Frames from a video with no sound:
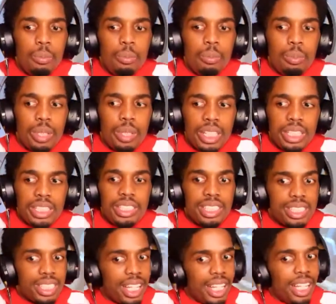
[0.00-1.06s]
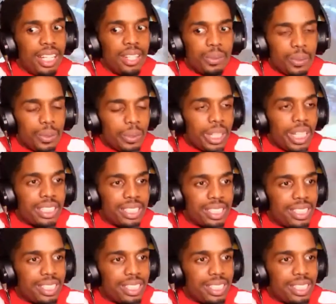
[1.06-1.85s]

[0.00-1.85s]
But it's just like, well, that's